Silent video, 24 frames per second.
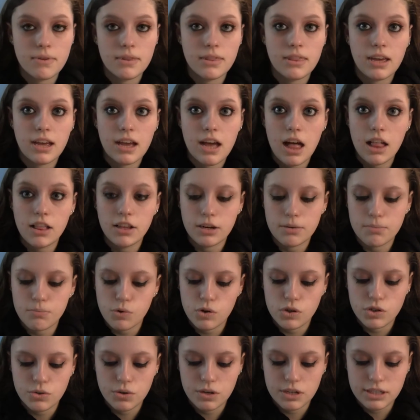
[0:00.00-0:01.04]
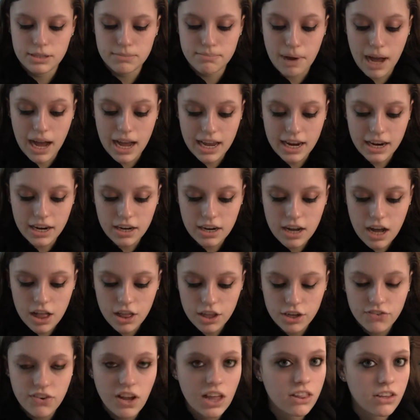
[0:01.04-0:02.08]
the color more towards my hair
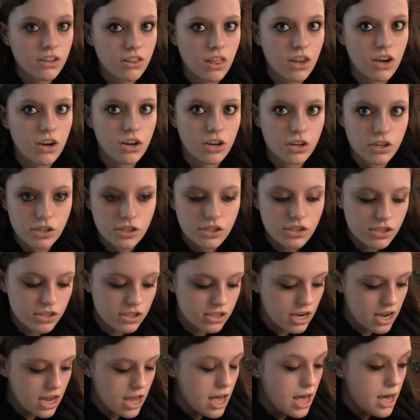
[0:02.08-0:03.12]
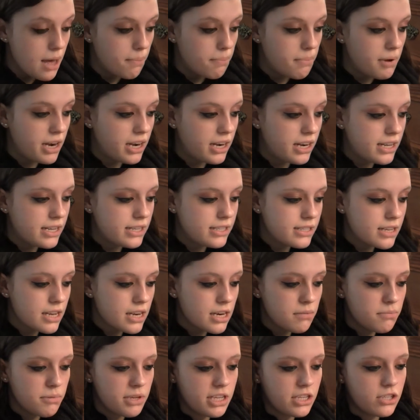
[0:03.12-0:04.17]
color rather than hers, but it is
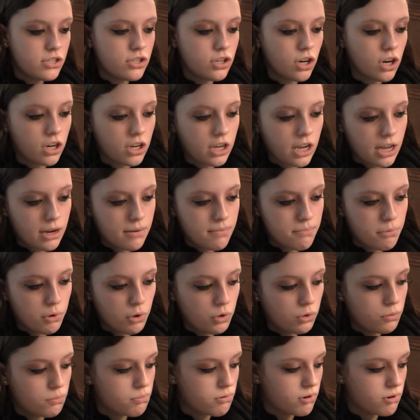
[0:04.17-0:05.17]
going to be dark and bold